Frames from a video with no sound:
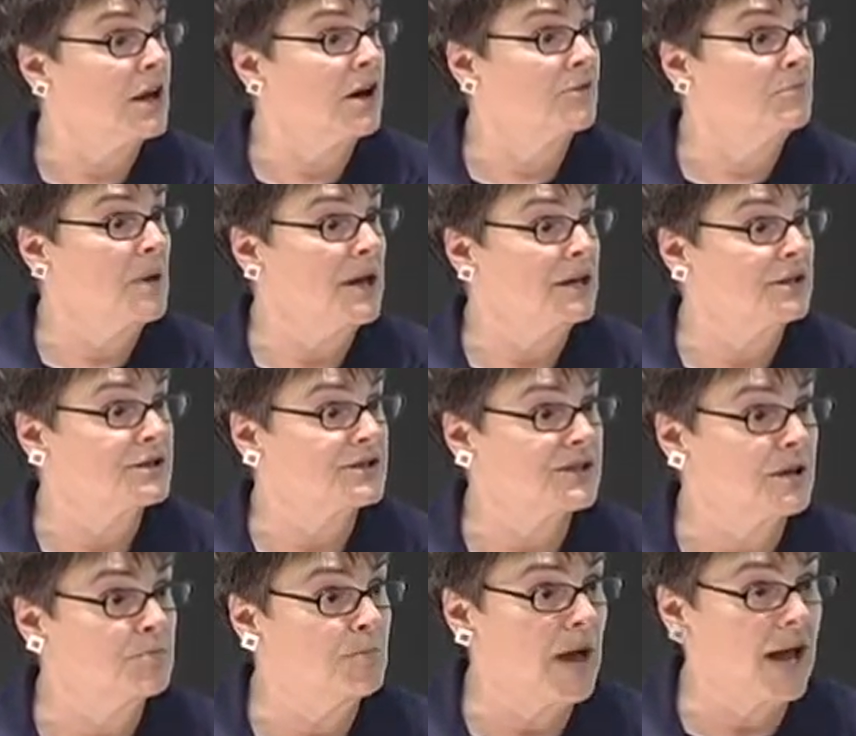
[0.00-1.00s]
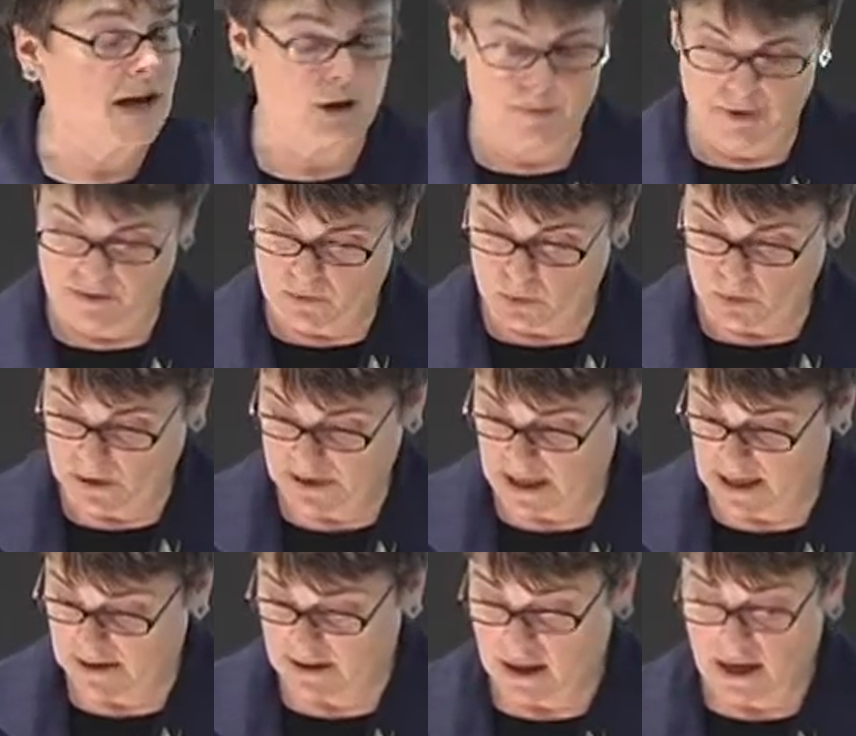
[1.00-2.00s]
of maidens unbowed before
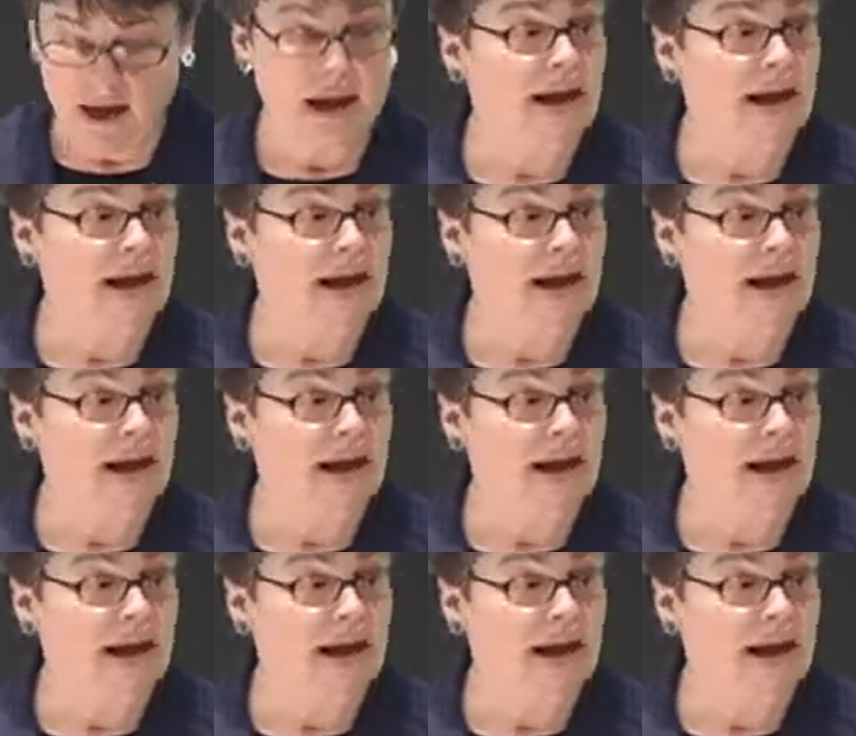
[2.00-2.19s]
death.